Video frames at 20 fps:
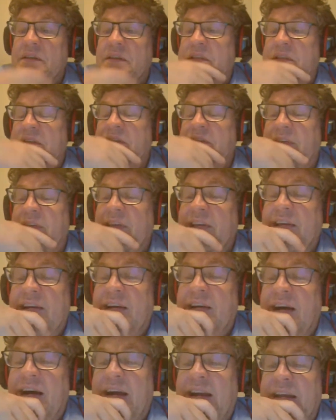Yeah,
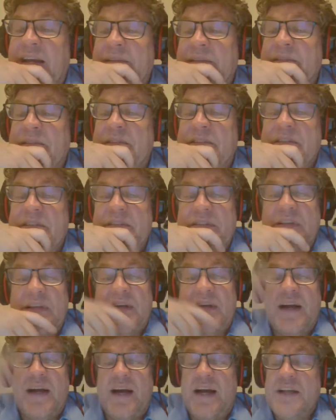
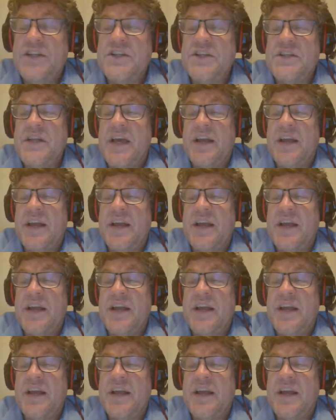I just had